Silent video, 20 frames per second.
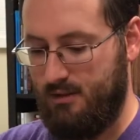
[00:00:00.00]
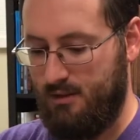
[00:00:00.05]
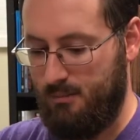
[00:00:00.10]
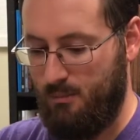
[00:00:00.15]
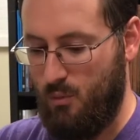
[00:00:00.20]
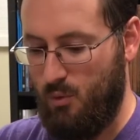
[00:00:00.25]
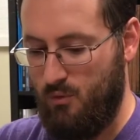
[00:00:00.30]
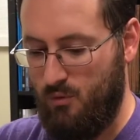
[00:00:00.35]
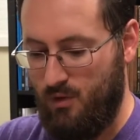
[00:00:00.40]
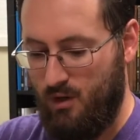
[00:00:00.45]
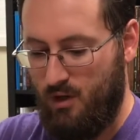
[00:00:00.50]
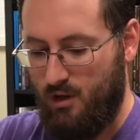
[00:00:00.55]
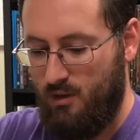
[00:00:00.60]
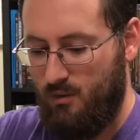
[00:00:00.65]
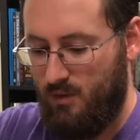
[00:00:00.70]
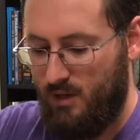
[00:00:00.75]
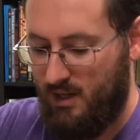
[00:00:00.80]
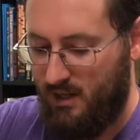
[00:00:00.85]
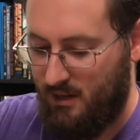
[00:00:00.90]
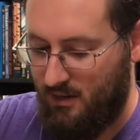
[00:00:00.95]
move it all
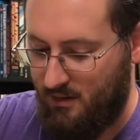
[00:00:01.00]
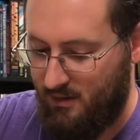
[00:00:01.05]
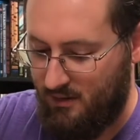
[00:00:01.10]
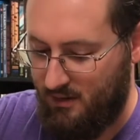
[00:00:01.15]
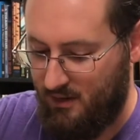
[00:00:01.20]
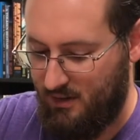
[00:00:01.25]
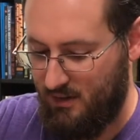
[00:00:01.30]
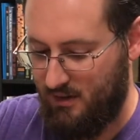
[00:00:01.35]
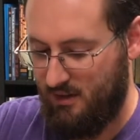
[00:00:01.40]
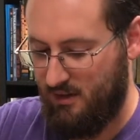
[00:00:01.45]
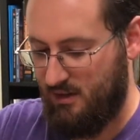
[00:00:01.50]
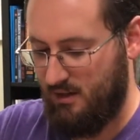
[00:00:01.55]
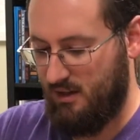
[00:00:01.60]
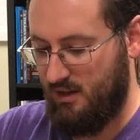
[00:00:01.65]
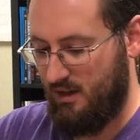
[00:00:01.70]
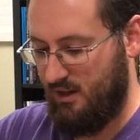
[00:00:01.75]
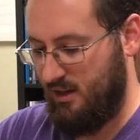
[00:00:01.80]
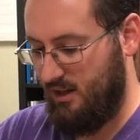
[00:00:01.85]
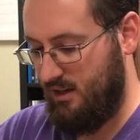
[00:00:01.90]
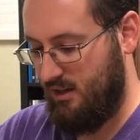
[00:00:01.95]
around,
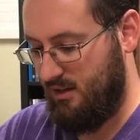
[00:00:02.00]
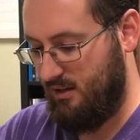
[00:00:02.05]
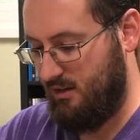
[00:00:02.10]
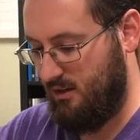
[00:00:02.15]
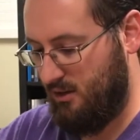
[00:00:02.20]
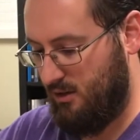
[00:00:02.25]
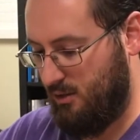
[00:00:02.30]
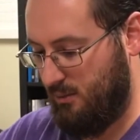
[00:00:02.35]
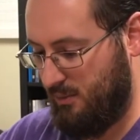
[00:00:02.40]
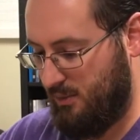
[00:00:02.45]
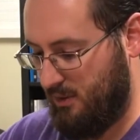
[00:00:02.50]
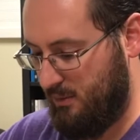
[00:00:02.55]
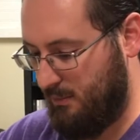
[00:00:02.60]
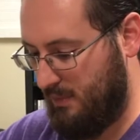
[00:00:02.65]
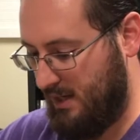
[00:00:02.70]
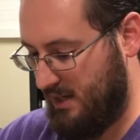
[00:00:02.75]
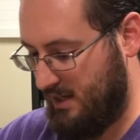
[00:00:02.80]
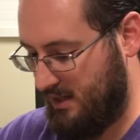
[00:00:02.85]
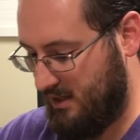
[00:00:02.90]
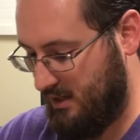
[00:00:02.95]
and open it
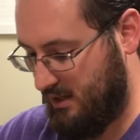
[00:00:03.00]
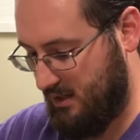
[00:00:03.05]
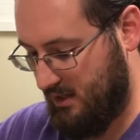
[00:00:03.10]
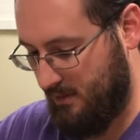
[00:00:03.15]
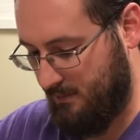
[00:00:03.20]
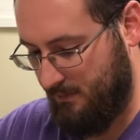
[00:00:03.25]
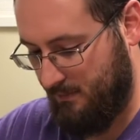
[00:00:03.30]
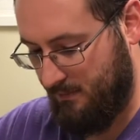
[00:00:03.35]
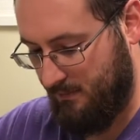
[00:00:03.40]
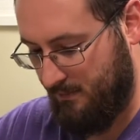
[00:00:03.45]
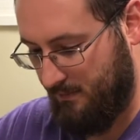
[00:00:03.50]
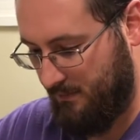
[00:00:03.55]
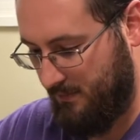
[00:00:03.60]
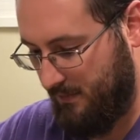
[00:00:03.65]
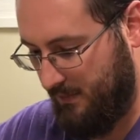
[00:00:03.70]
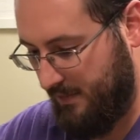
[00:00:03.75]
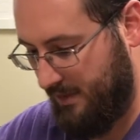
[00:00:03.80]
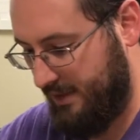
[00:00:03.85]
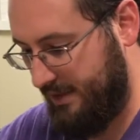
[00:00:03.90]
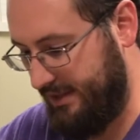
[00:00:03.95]
back up,
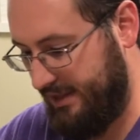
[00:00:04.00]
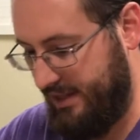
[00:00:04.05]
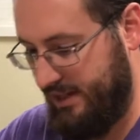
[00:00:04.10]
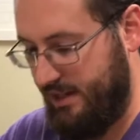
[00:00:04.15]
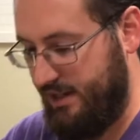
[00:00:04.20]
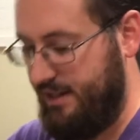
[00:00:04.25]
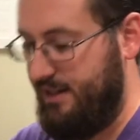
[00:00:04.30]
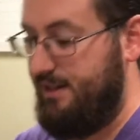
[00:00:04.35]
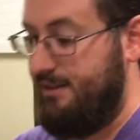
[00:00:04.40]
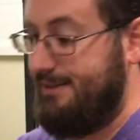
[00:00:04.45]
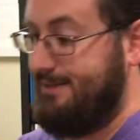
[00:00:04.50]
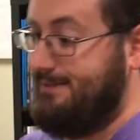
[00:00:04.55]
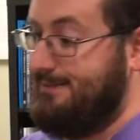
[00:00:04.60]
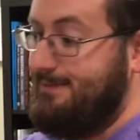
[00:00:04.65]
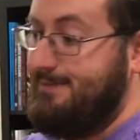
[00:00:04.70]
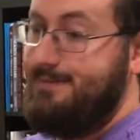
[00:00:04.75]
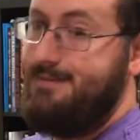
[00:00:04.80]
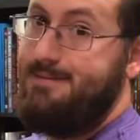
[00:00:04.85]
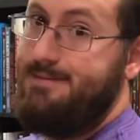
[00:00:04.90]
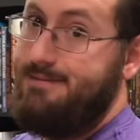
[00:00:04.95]
and
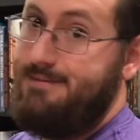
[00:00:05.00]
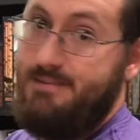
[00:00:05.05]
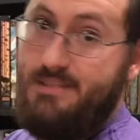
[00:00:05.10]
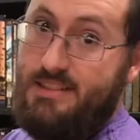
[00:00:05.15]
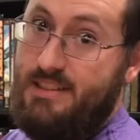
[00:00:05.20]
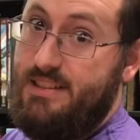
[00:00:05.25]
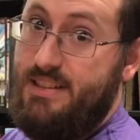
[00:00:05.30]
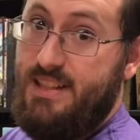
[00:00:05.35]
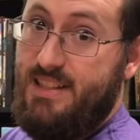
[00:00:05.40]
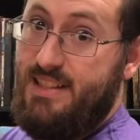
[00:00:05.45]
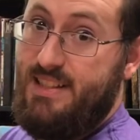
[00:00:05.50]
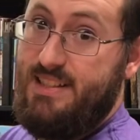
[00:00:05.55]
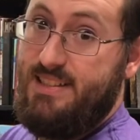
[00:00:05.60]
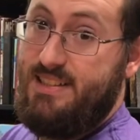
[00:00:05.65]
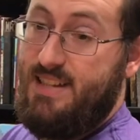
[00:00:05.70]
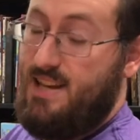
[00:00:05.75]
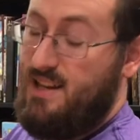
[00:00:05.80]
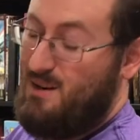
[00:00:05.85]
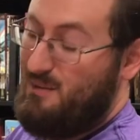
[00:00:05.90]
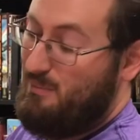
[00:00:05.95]
nothing's
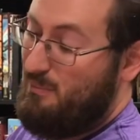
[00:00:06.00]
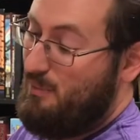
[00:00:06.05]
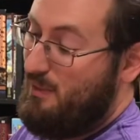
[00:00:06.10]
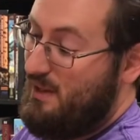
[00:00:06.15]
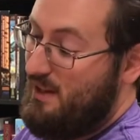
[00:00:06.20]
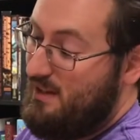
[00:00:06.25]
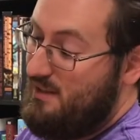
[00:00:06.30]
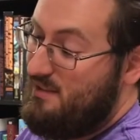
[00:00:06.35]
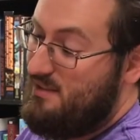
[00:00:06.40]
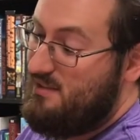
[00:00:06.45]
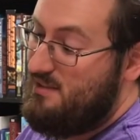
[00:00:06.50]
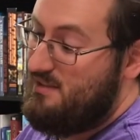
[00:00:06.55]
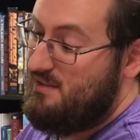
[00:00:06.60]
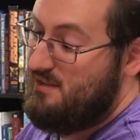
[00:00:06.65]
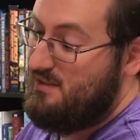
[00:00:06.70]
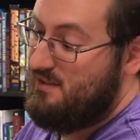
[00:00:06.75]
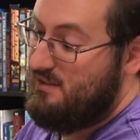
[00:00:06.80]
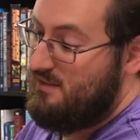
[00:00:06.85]
out of place.